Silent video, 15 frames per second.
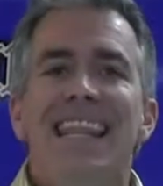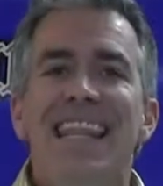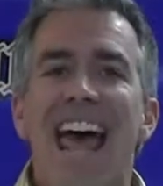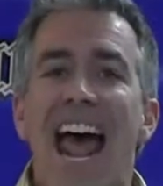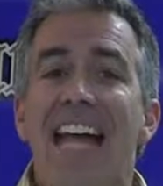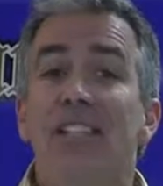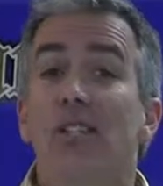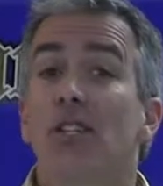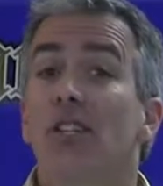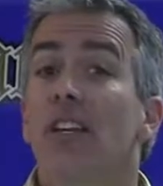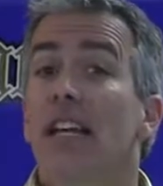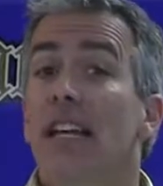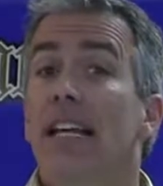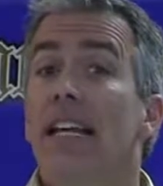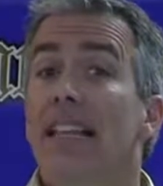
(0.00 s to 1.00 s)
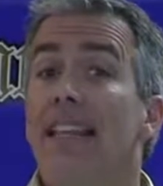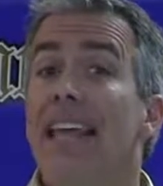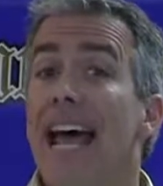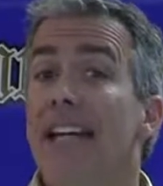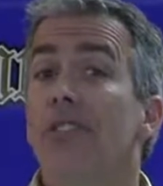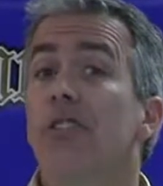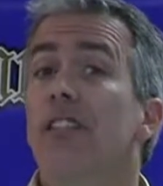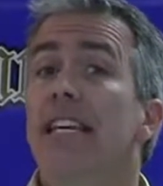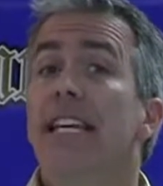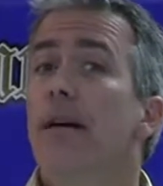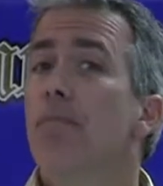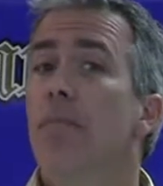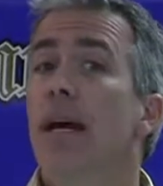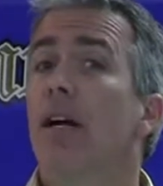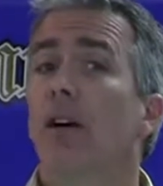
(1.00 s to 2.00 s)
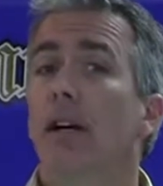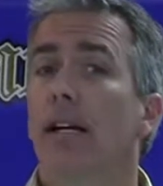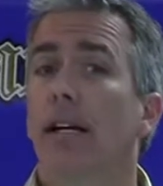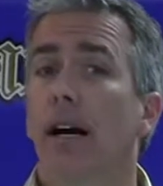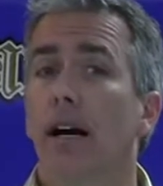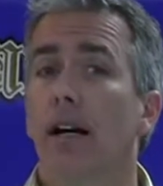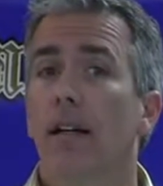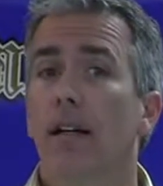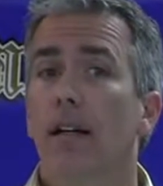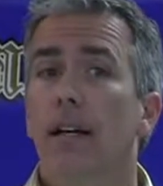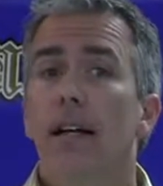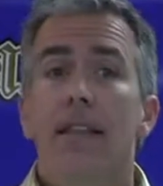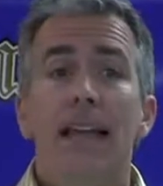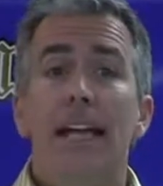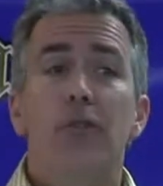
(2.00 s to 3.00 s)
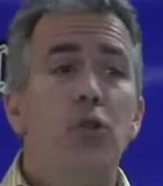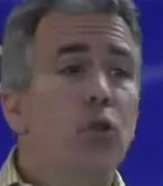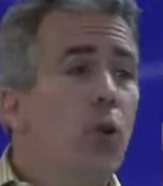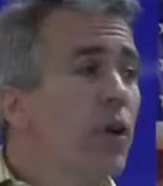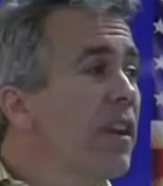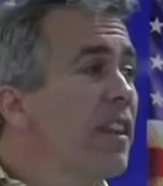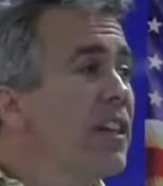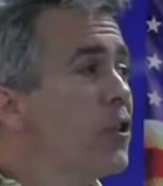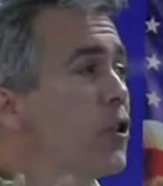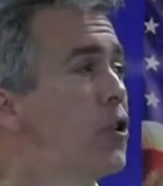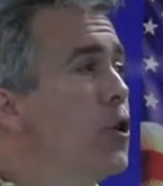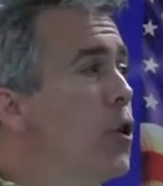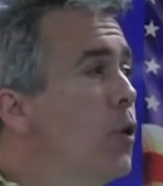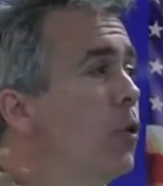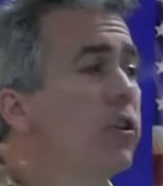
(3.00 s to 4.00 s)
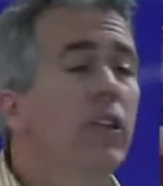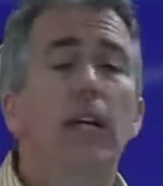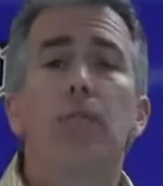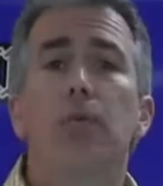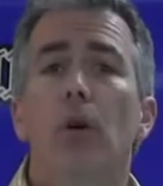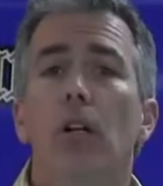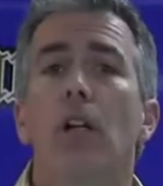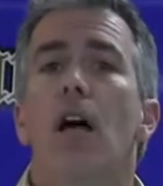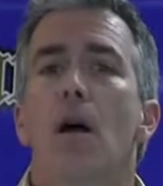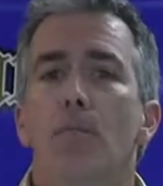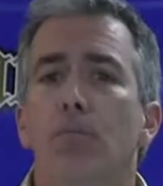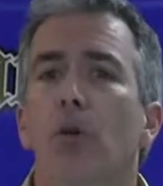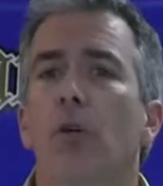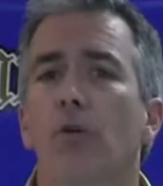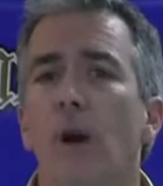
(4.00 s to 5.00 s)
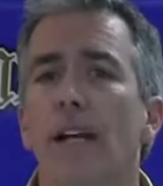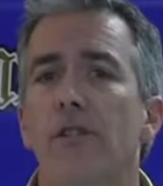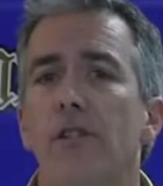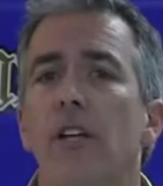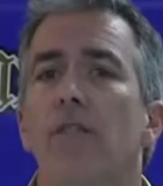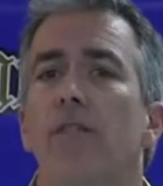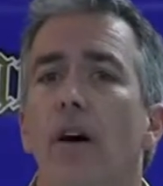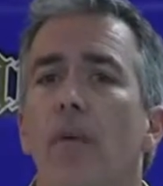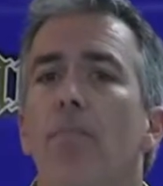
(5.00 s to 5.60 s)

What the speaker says: That's the America, that's sort of this new liberal, progressive